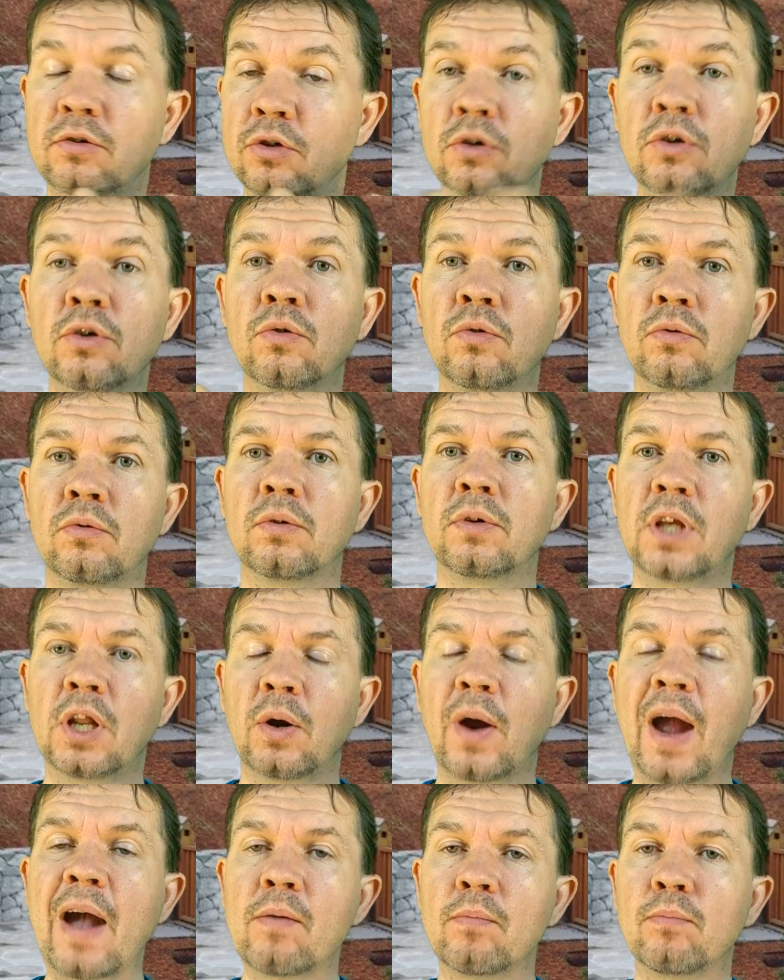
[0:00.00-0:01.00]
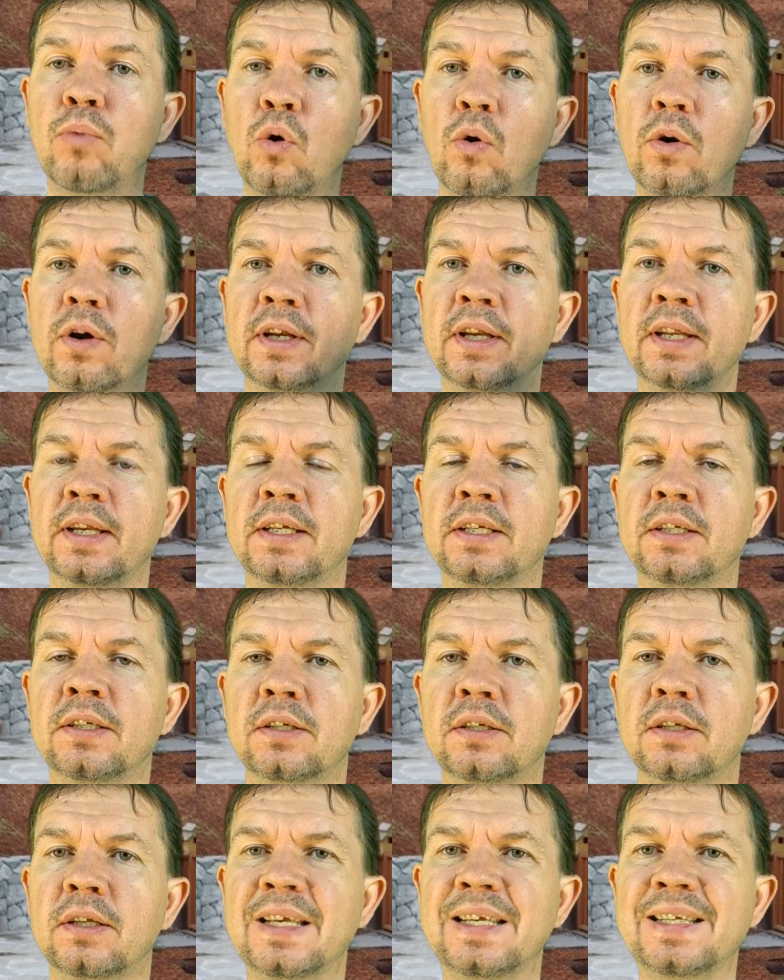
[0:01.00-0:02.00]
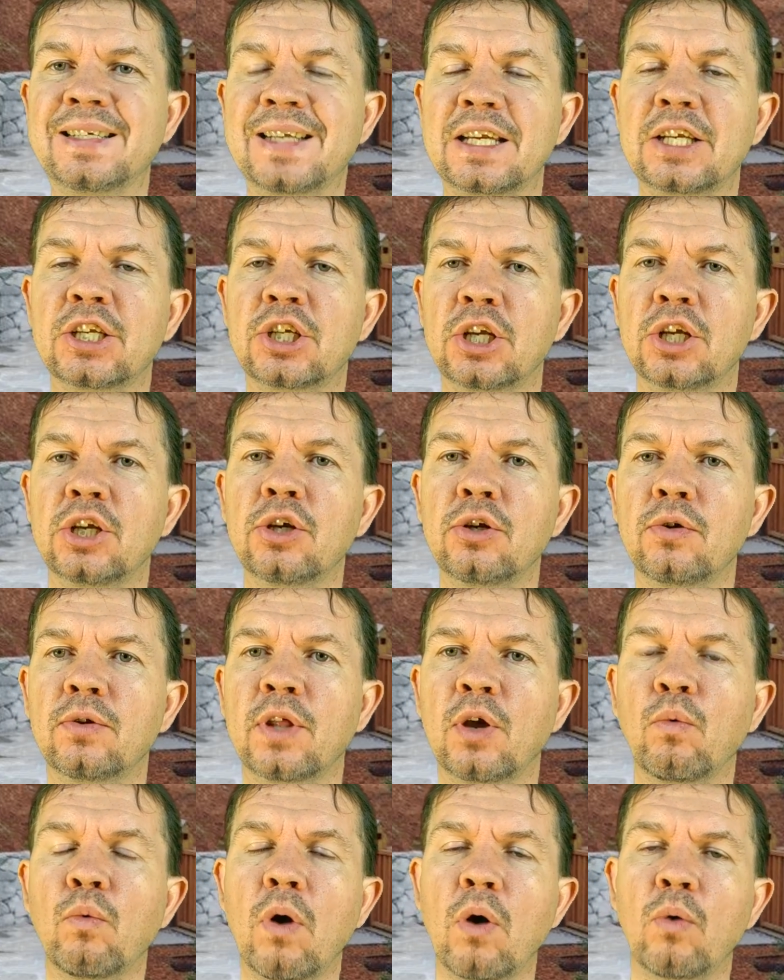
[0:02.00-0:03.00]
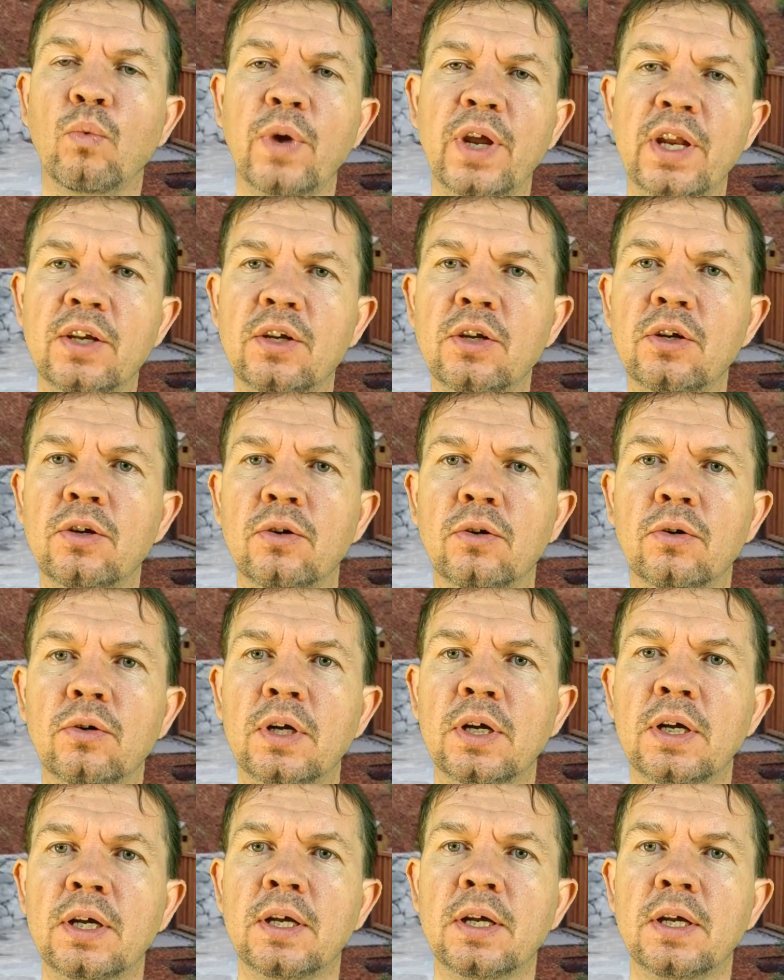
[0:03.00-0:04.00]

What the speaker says: How important is it to you that what we do